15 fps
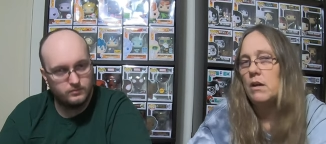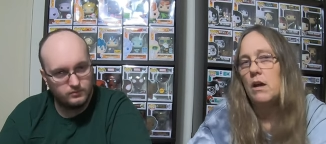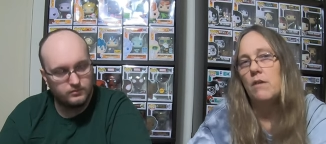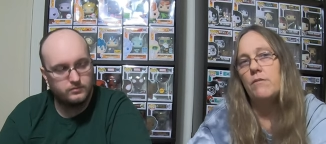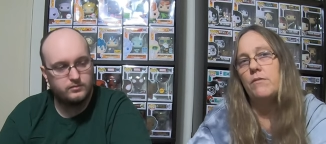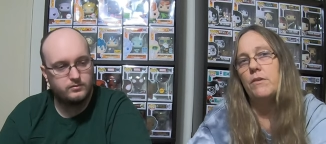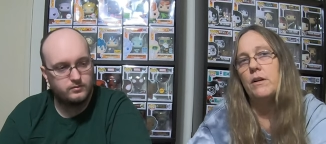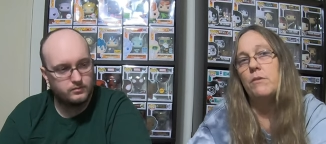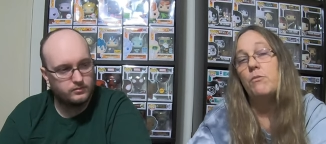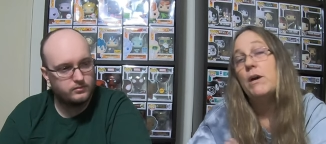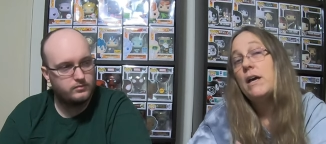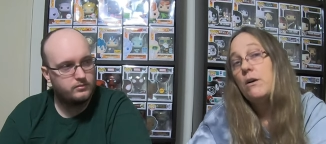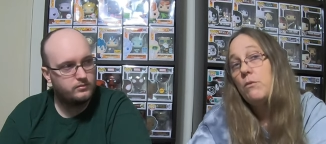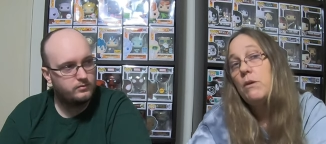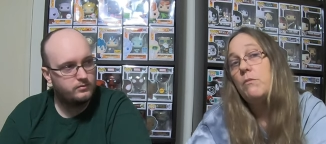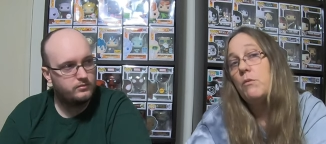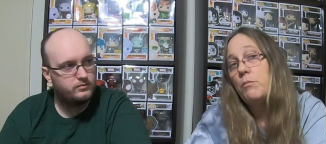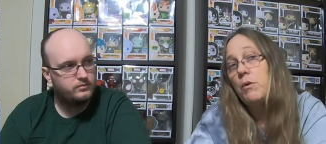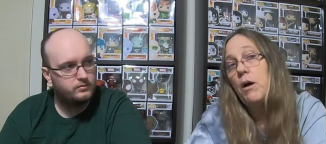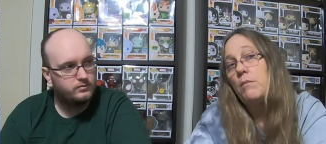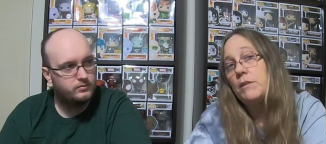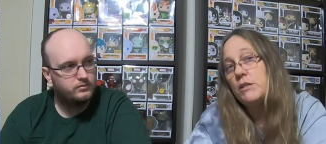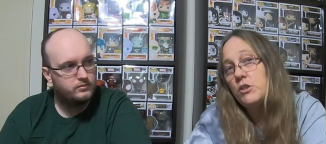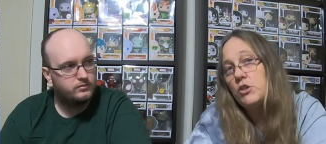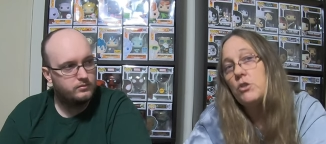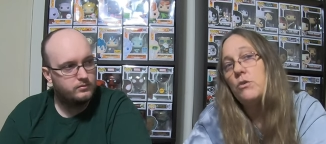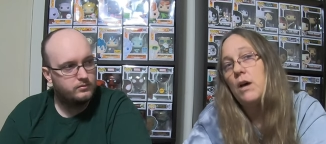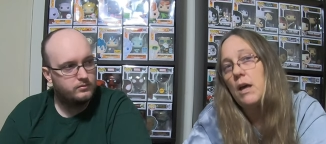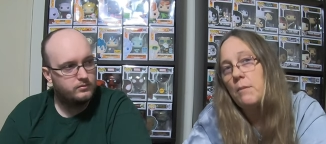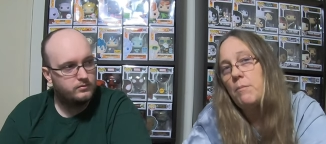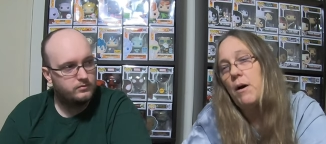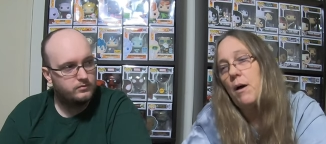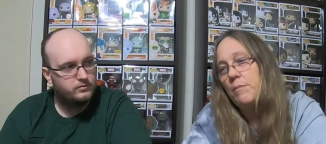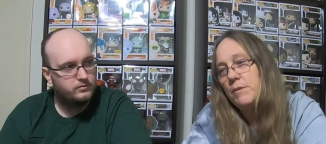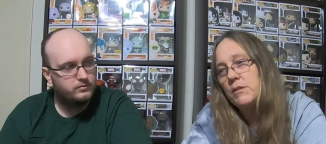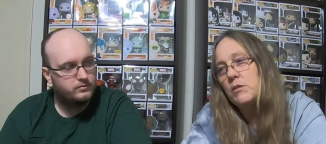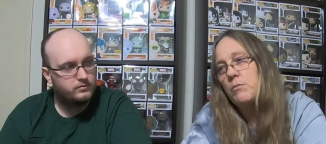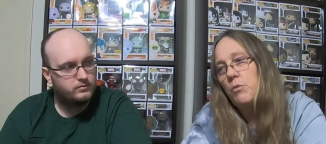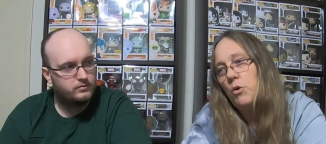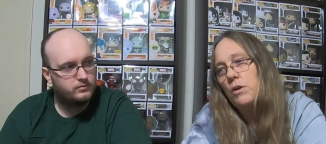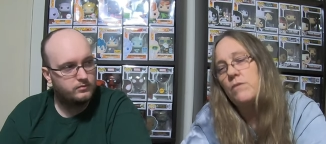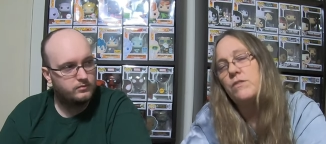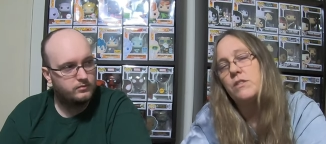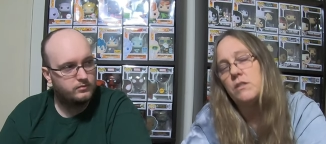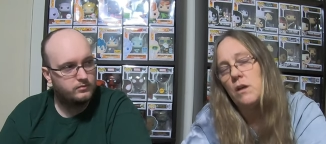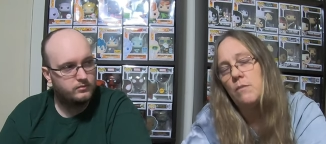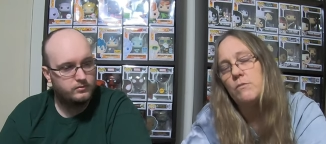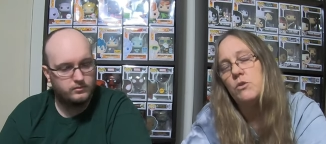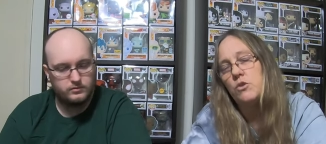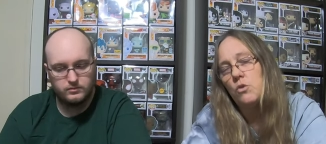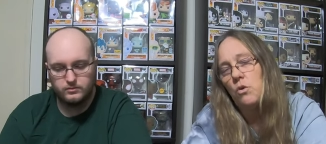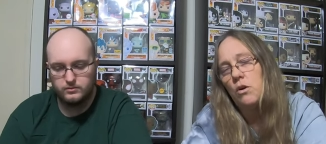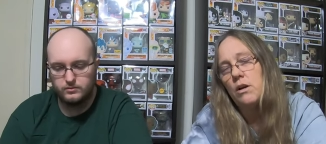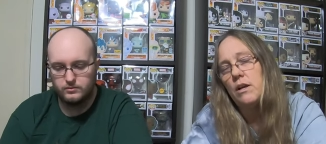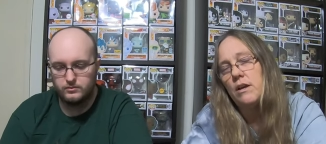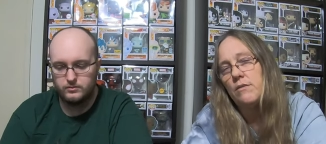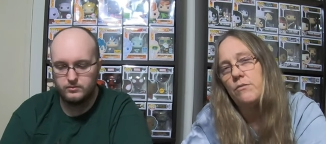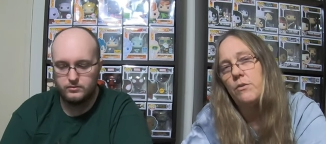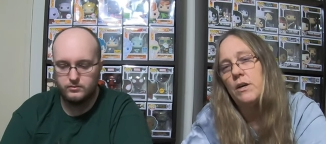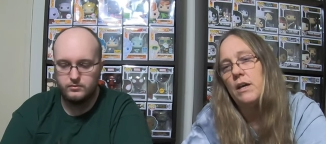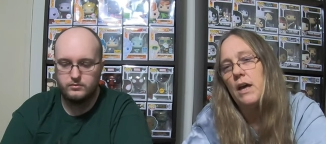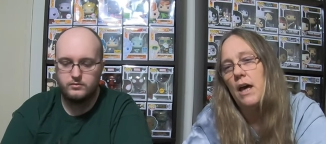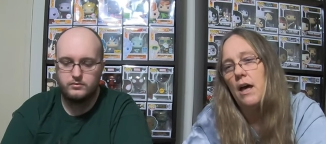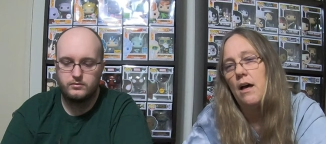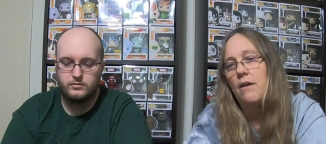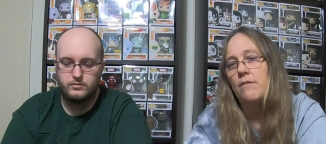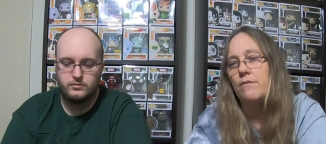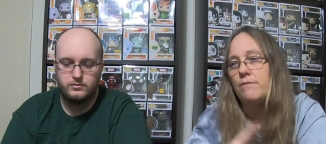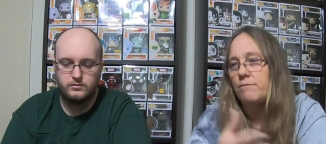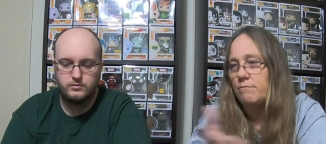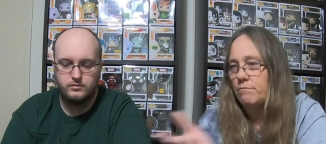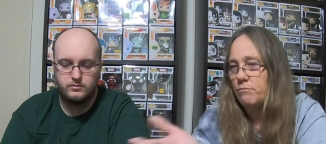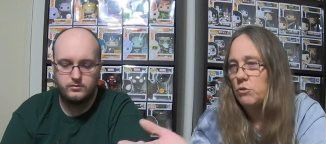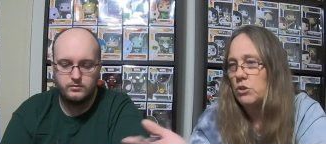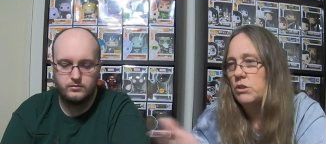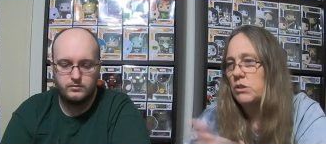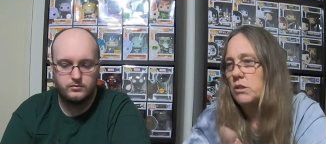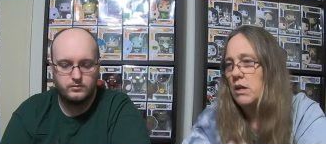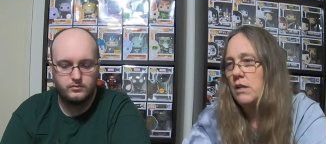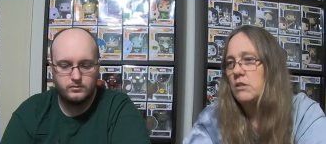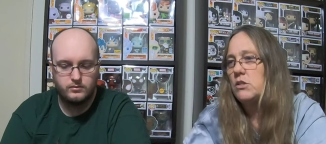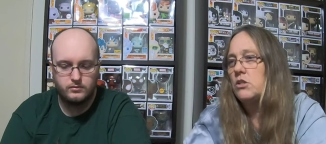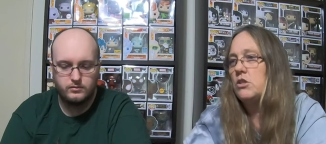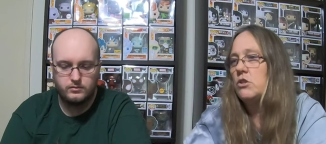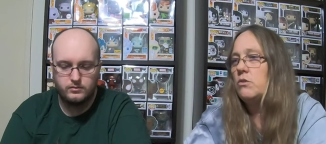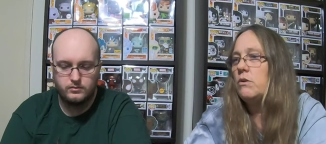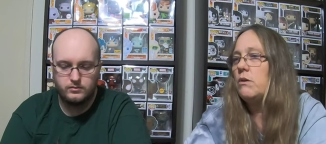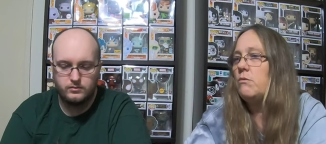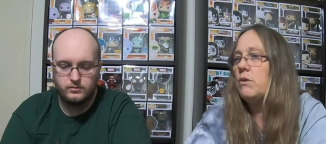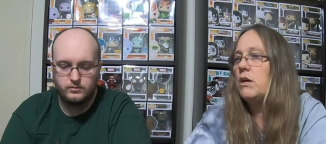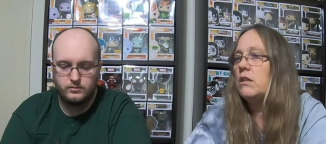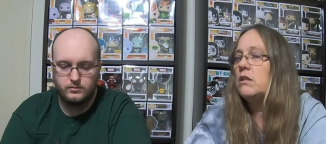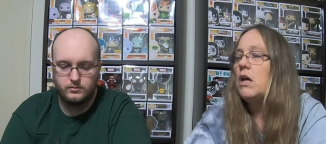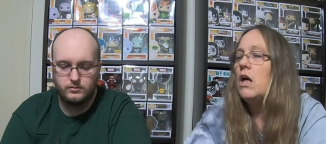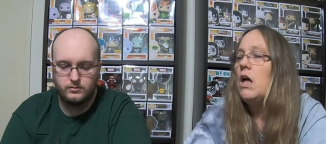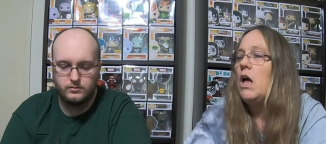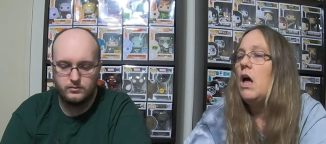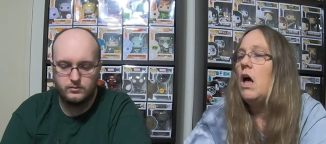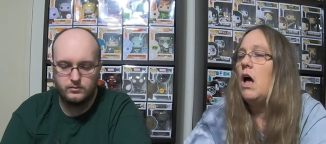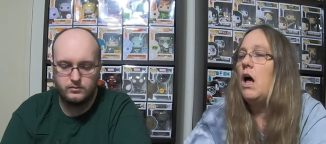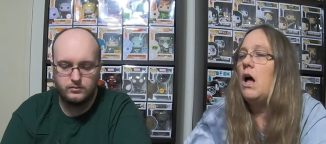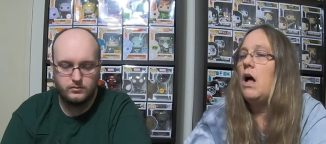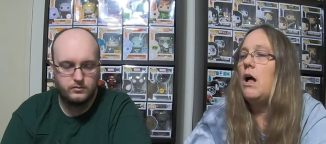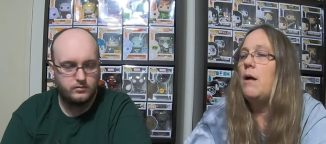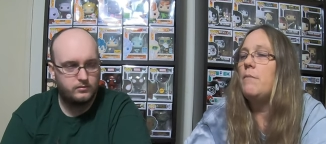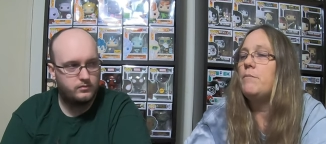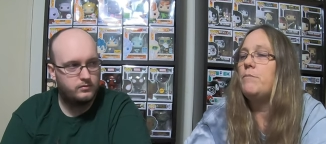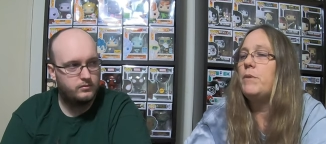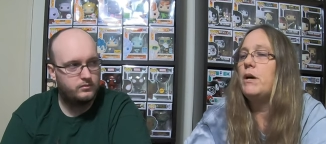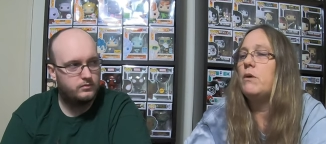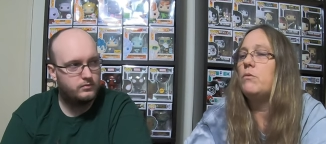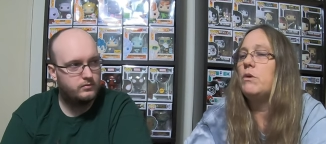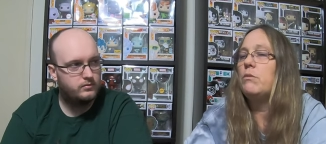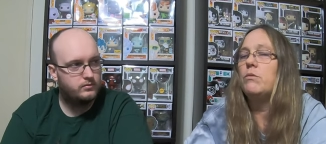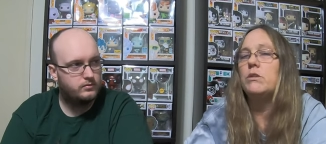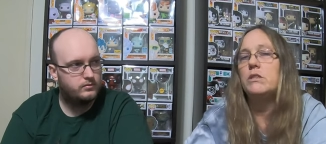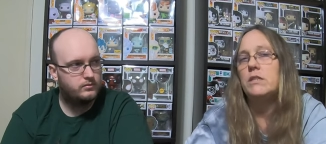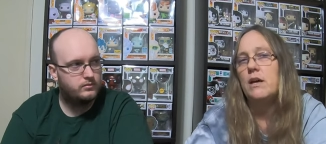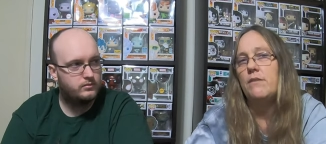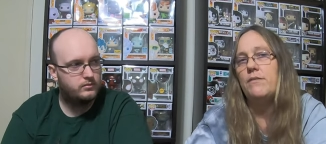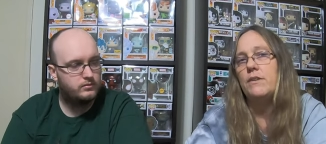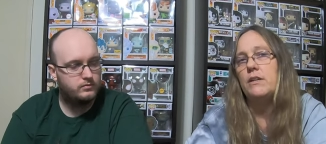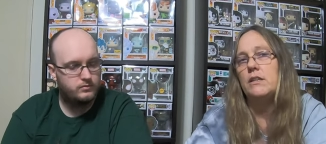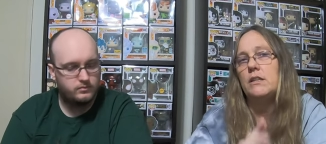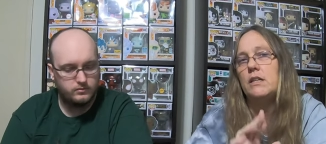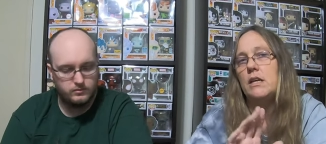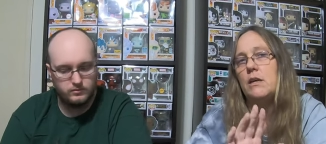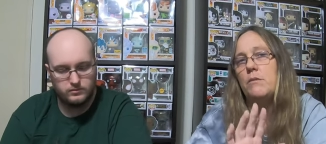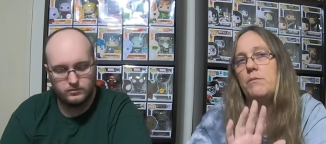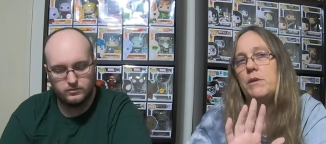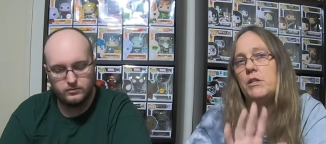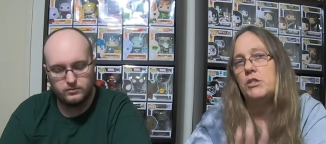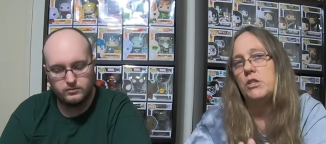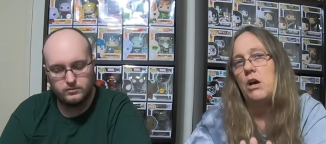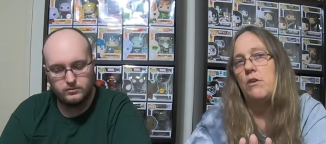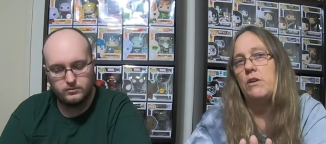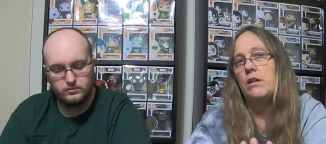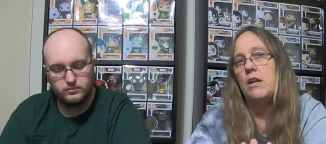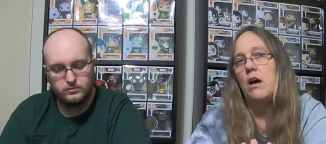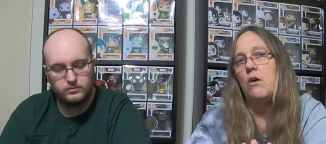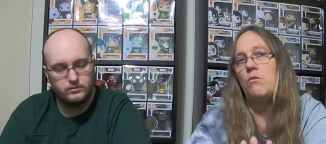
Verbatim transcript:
Speaker 1: Every week we will probably do a pop and support of some sort if we have merchandise to do it with. But we will definitely be shouting